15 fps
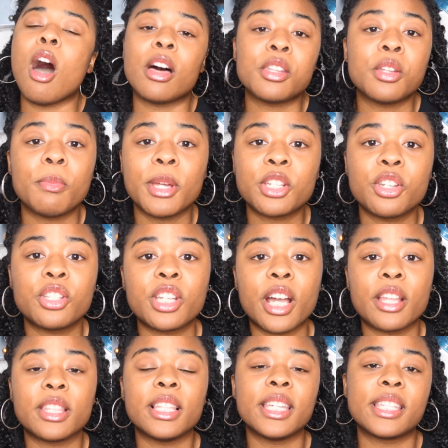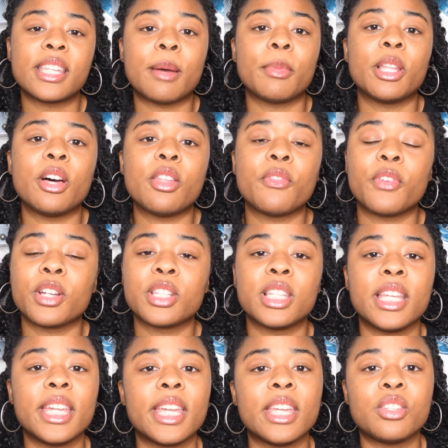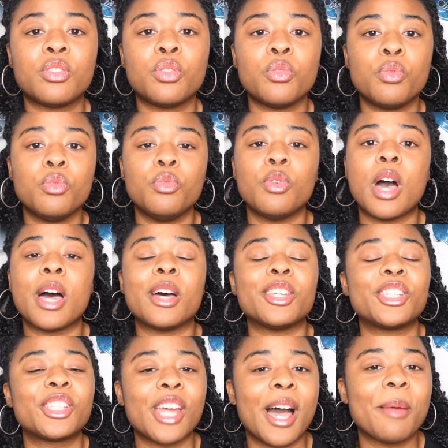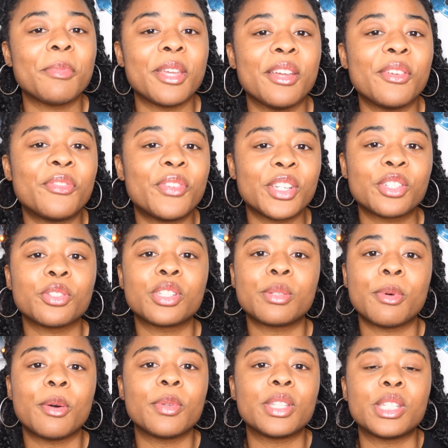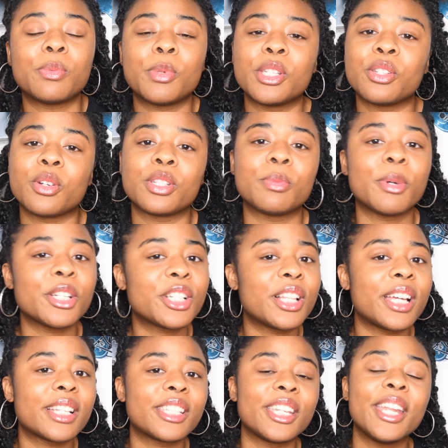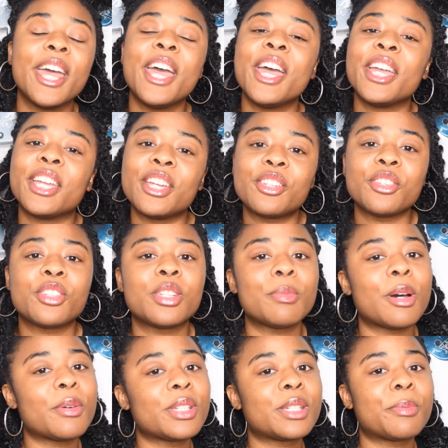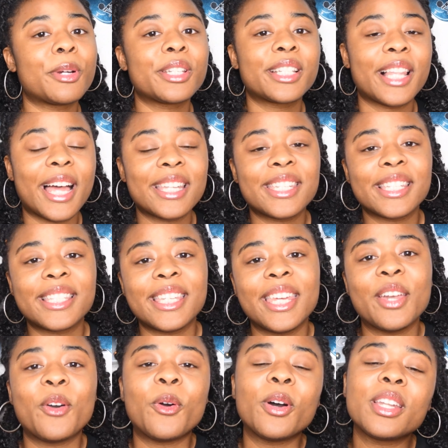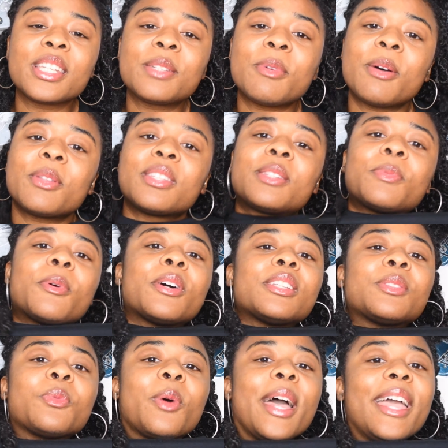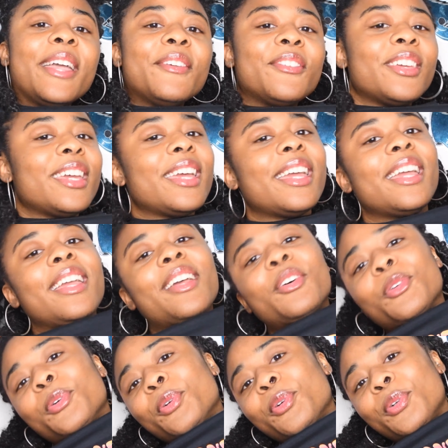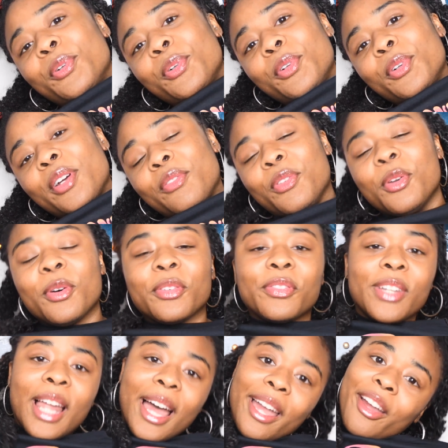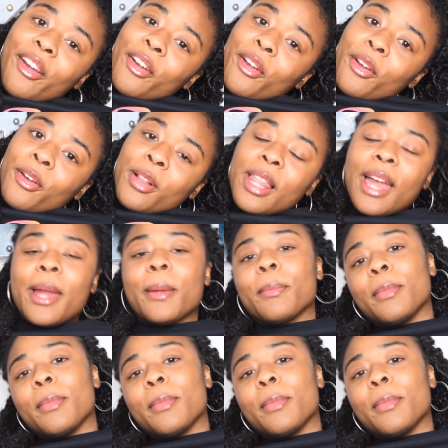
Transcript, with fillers: Also, make sure you check out the links down below. The first link is to uh, shop the official Symone with the Spitz or Merch collection. Get your Symone with Sports Classic tee or the Symone with the Sports Wavy. Ooh, if you a fly girl like